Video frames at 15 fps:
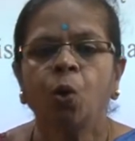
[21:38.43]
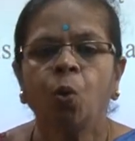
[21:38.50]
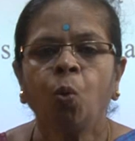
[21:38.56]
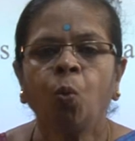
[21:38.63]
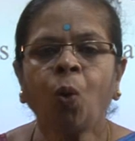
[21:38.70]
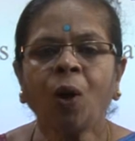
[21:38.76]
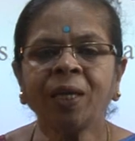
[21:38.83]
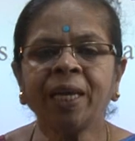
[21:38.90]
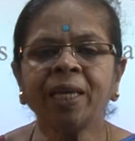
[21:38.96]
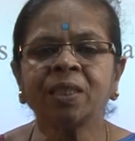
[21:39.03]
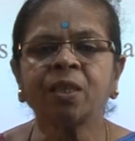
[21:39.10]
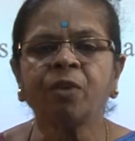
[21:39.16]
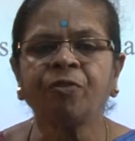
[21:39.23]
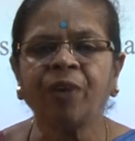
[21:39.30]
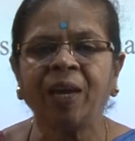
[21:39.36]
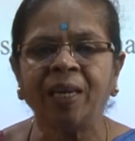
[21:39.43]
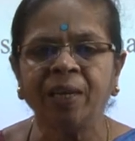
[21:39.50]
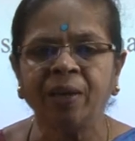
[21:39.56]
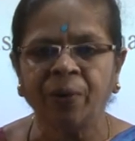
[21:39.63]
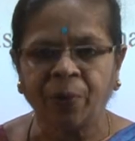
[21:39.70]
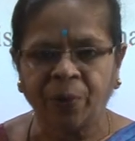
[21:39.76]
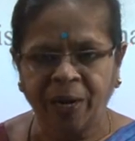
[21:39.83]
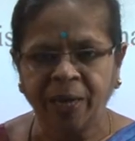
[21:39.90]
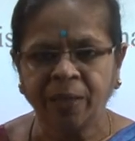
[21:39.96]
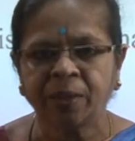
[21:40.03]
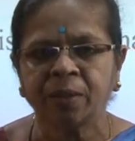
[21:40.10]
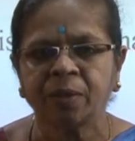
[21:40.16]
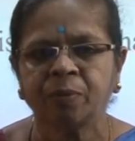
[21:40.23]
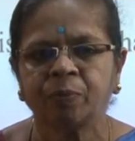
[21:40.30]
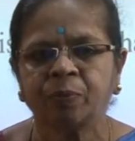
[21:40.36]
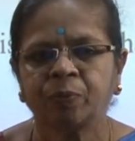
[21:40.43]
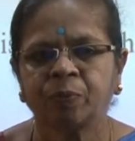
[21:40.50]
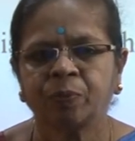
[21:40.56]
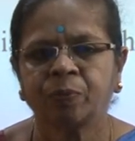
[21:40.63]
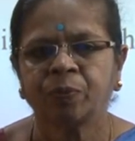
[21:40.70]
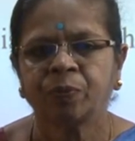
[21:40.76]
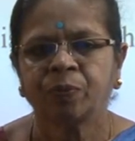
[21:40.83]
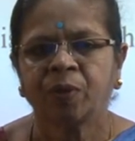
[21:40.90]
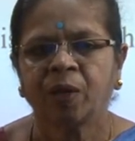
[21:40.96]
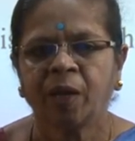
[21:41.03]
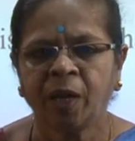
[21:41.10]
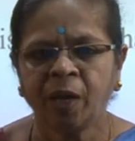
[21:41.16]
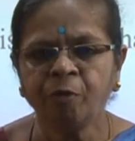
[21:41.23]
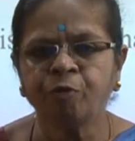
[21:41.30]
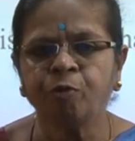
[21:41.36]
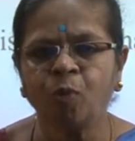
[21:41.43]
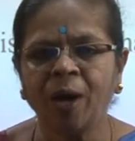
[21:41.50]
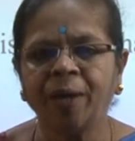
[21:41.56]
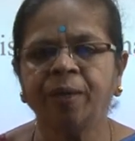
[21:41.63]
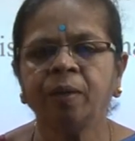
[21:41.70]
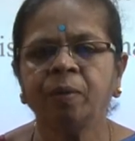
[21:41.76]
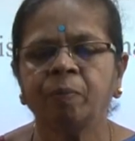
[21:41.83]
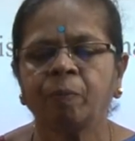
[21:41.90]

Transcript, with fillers: What is the failure rate? If 1,